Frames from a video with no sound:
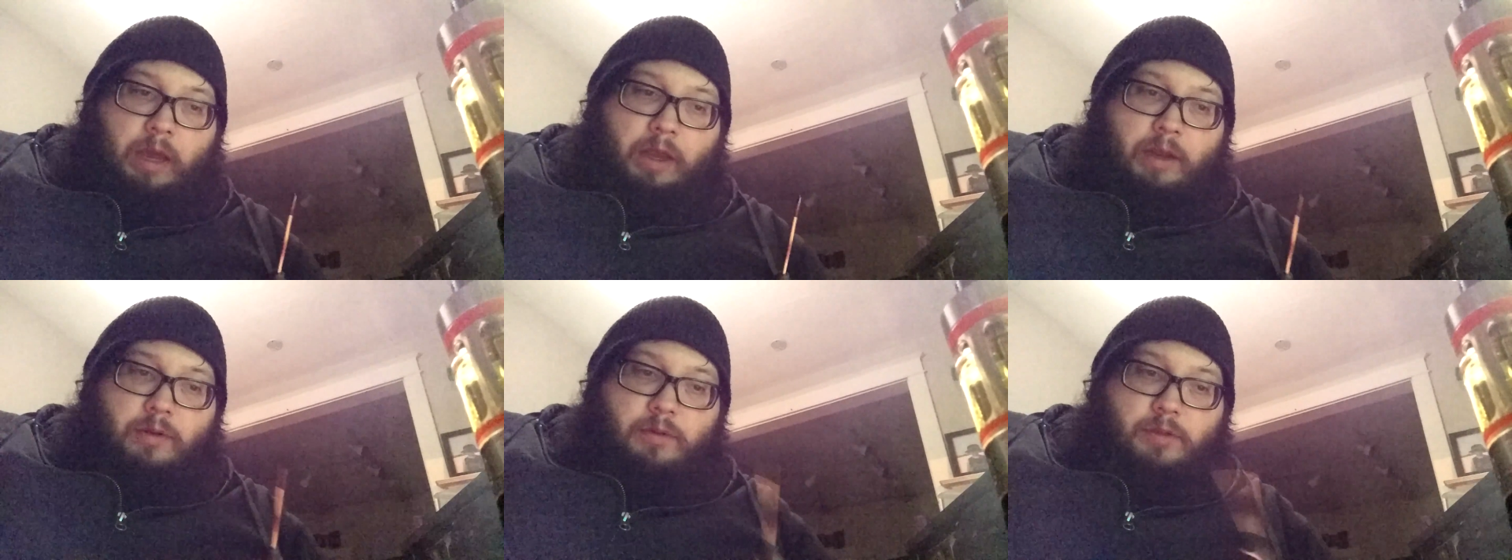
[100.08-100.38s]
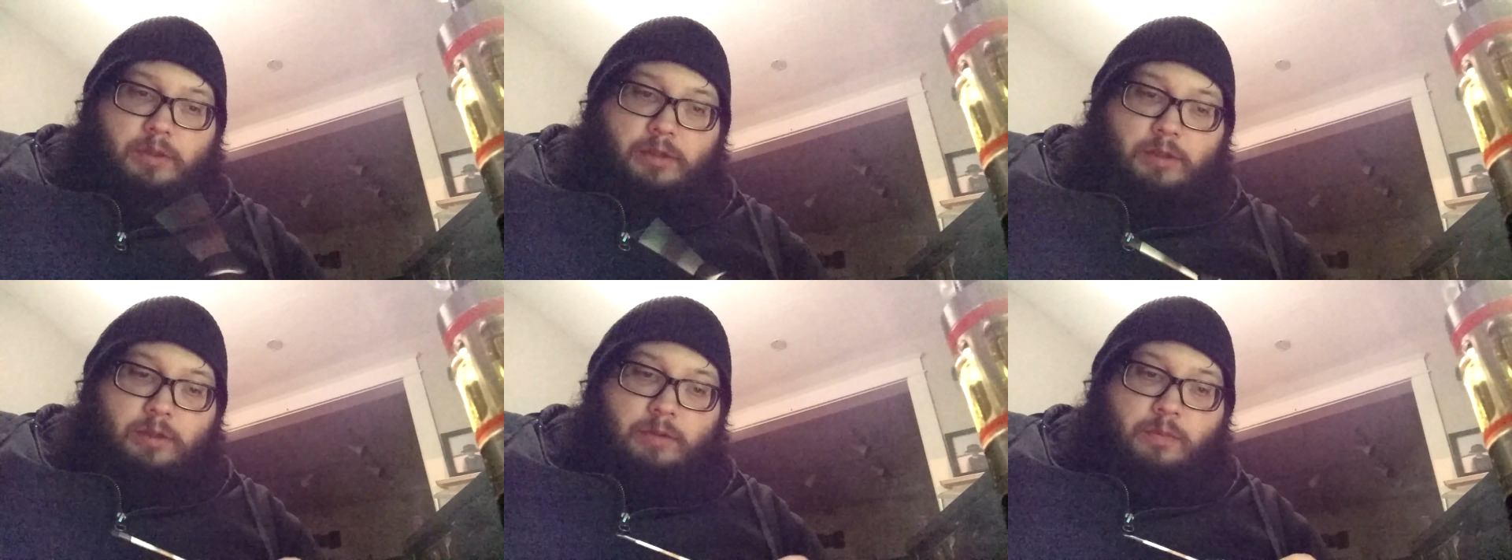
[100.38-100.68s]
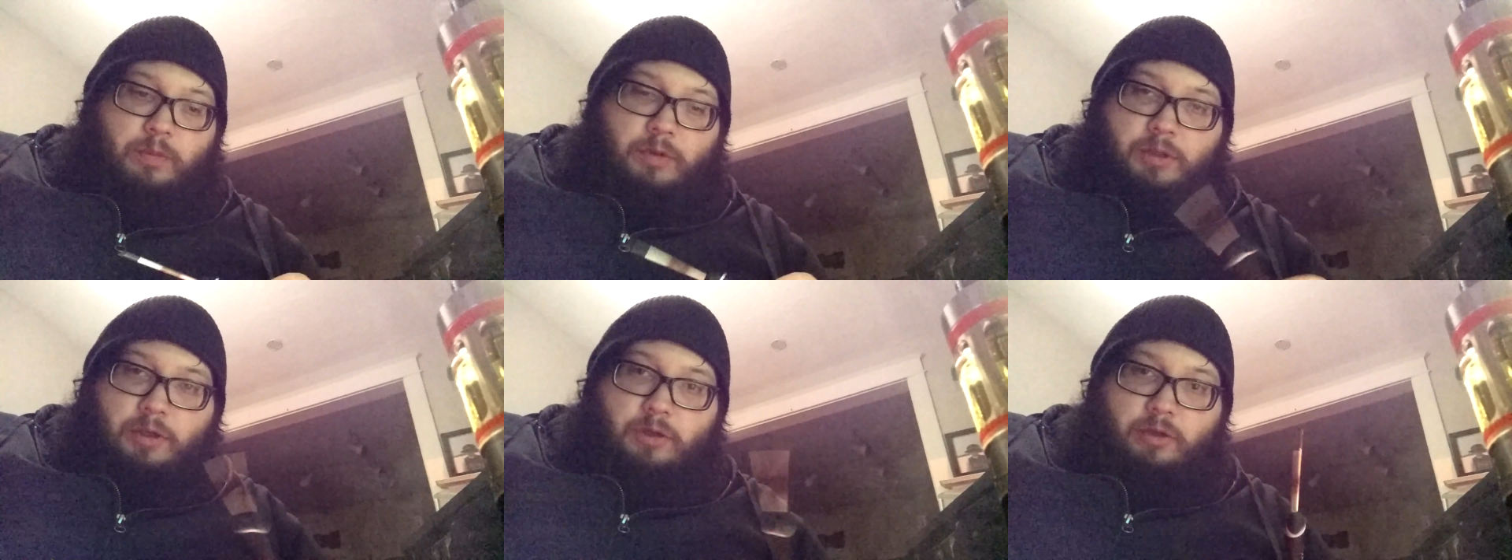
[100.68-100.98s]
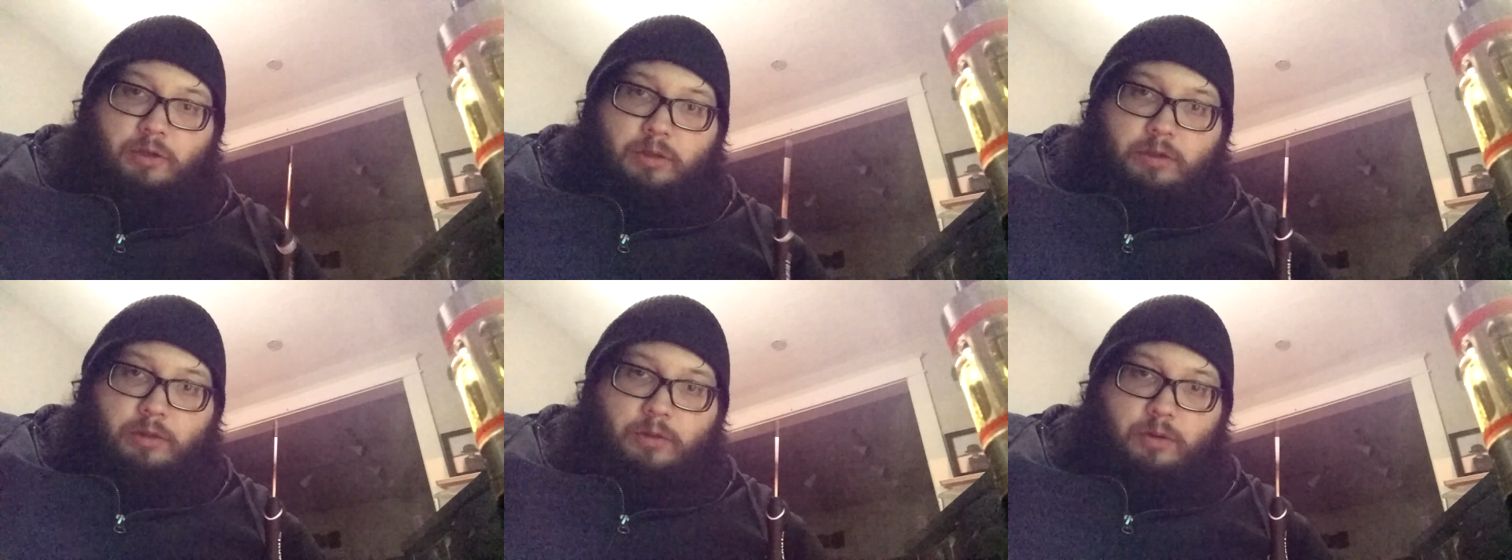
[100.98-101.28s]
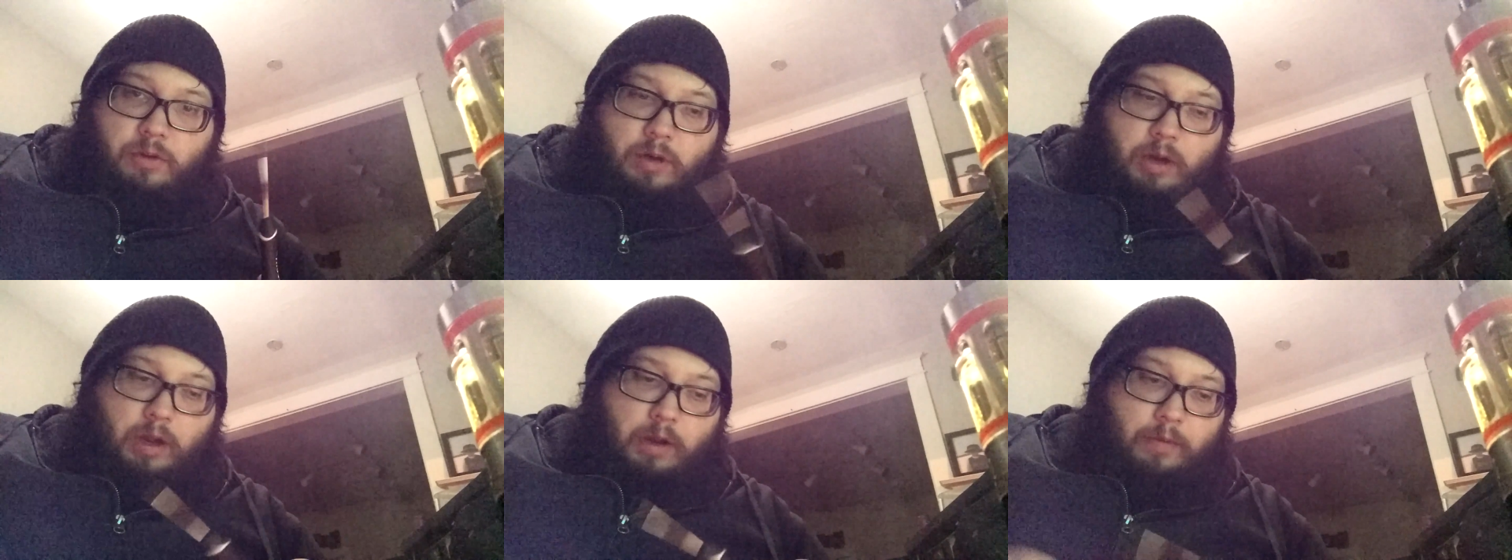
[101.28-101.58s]
I use precision
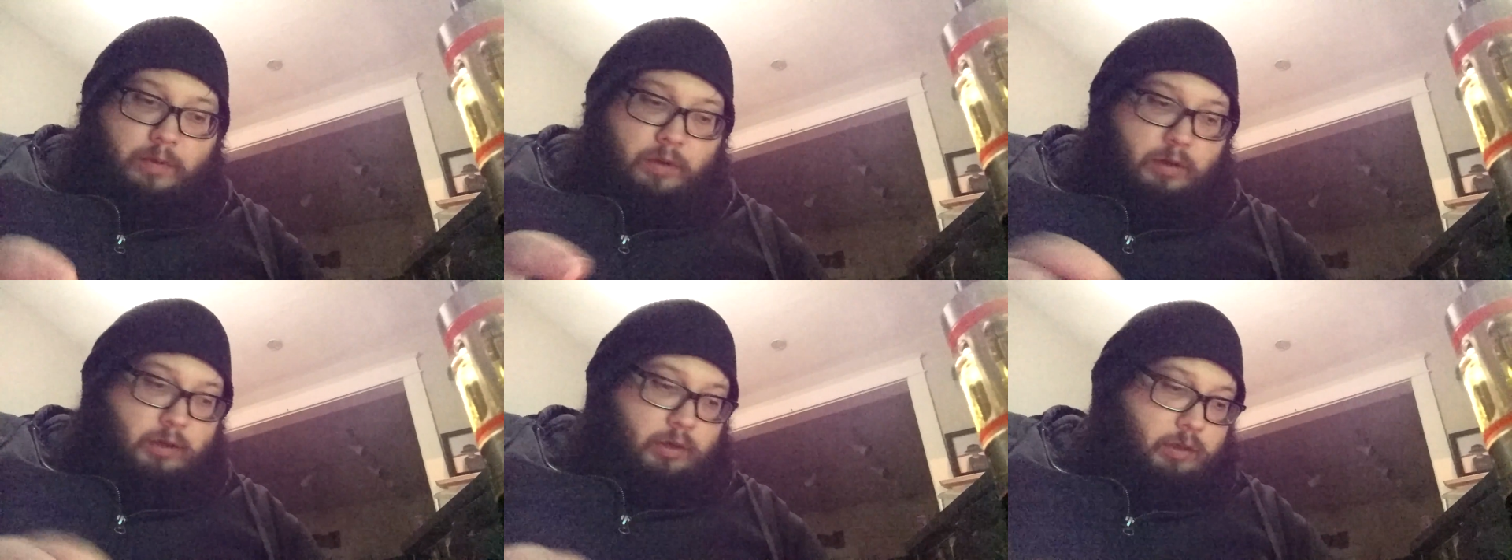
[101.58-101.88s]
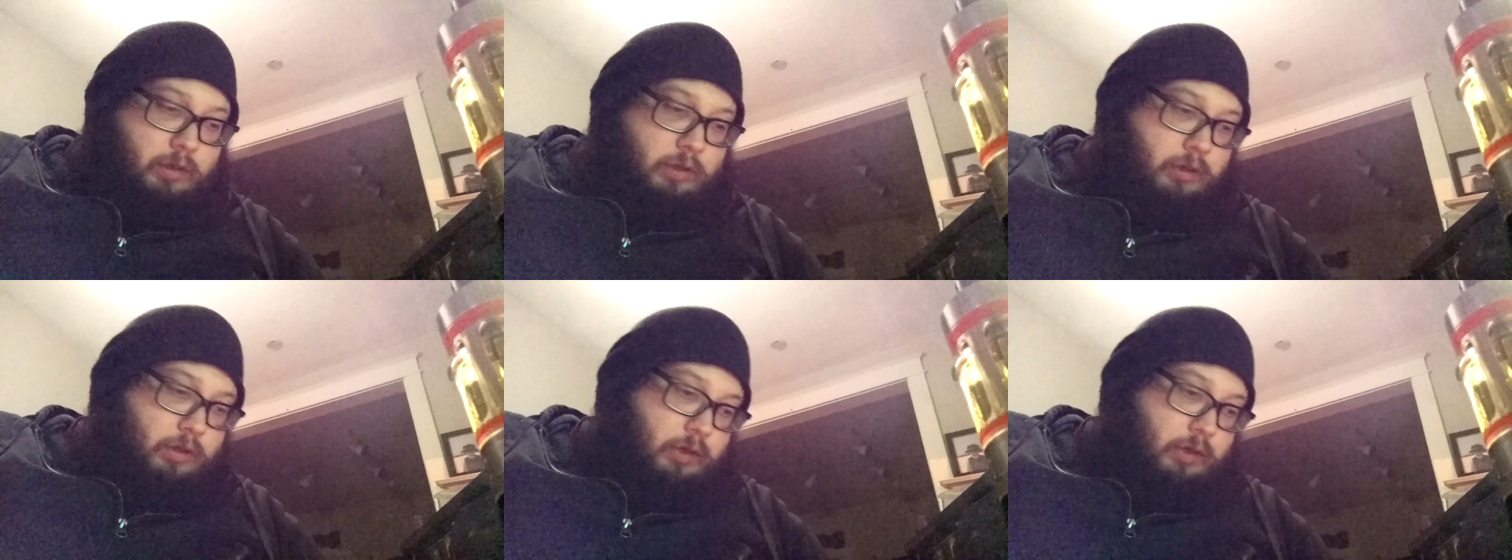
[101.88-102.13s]
screwdriver.